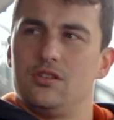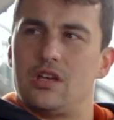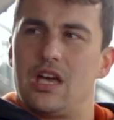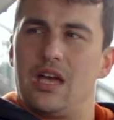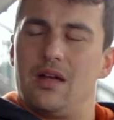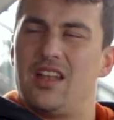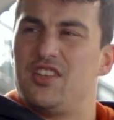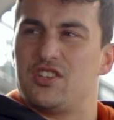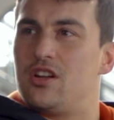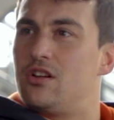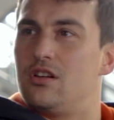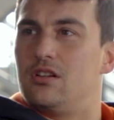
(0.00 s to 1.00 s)
Yeah, and then
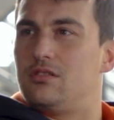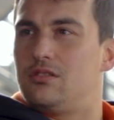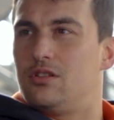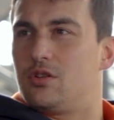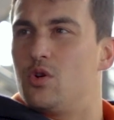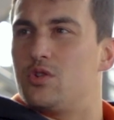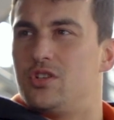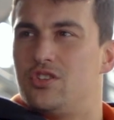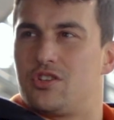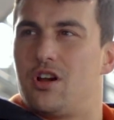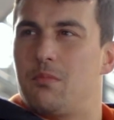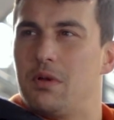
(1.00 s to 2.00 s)
dinner, your go-to
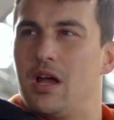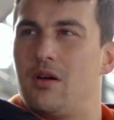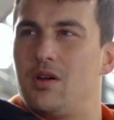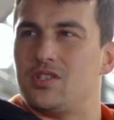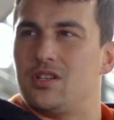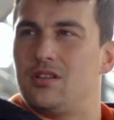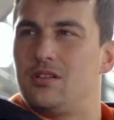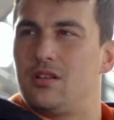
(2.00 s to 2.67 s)
is carbonara, isn't it?